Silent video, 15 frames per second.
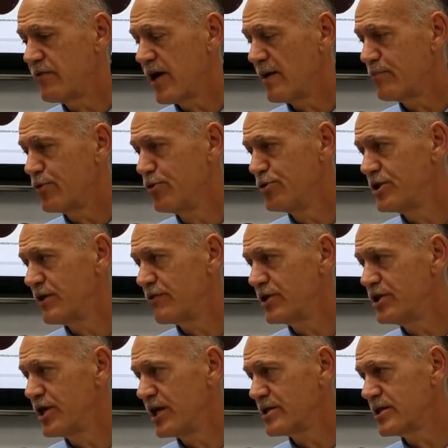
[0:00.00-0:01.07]
that pooch every
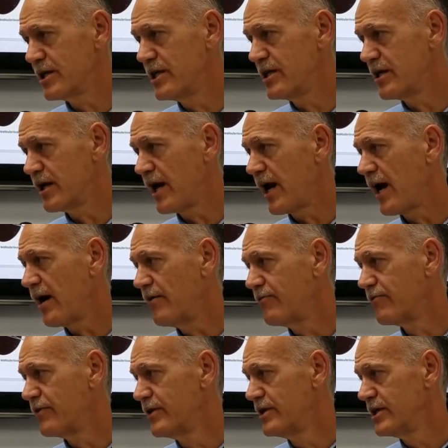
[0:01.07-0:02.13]
chance that he could have
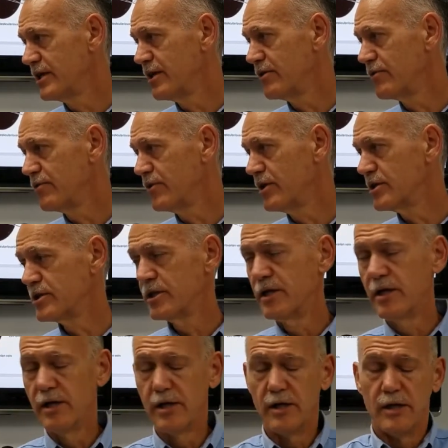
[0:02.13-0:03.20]
to get through this.
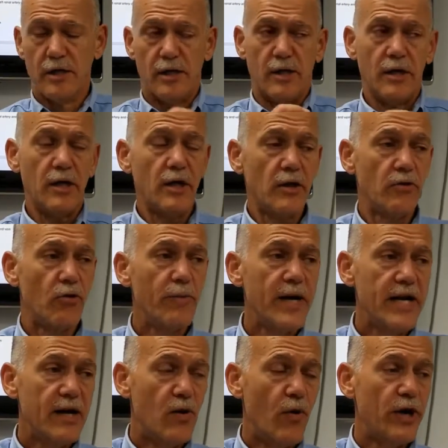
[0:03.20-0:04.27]
The
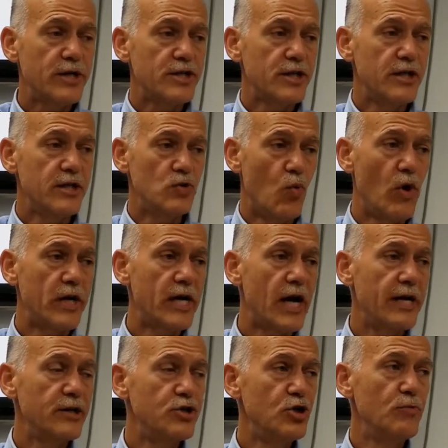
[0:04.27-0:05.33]
remaining question is, what
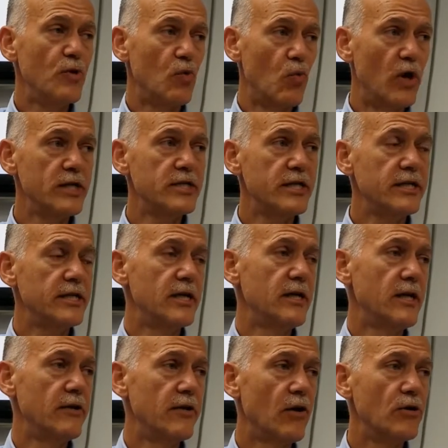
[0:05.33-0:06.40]
kind of tumor was it?
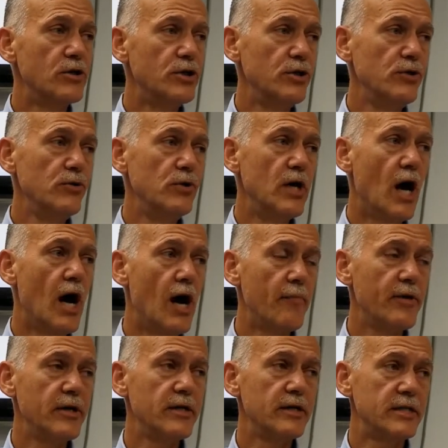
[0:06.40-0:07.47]
There are two
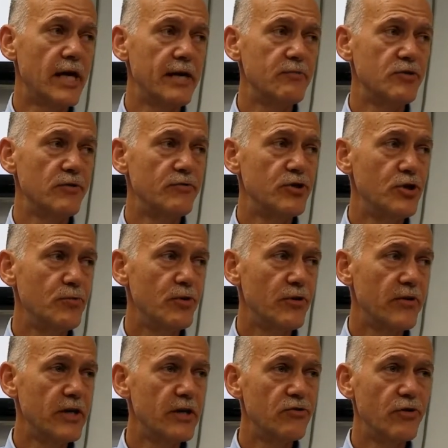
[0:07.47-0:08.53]
common types of tumor
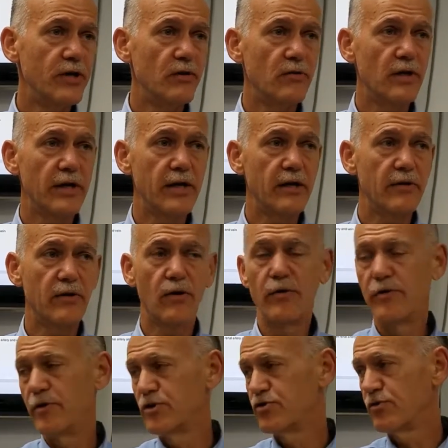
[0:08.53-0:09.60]
of the adrenal gland. There are
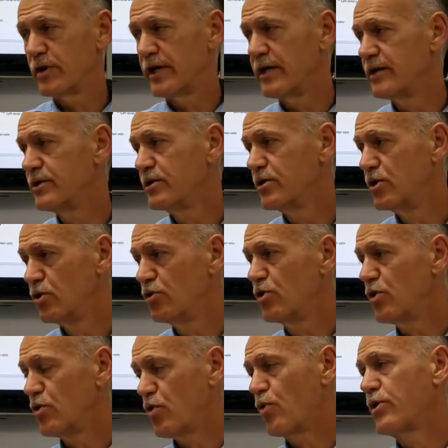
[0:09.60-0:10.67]
those related to
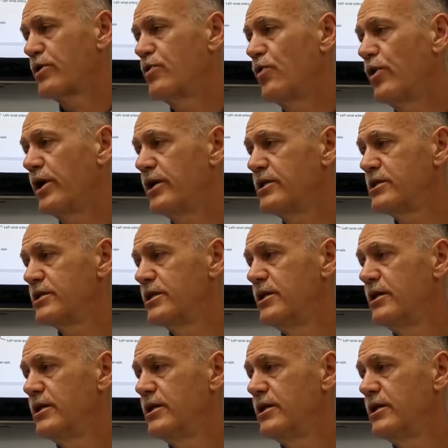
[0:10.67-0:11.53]
glucocorticoids,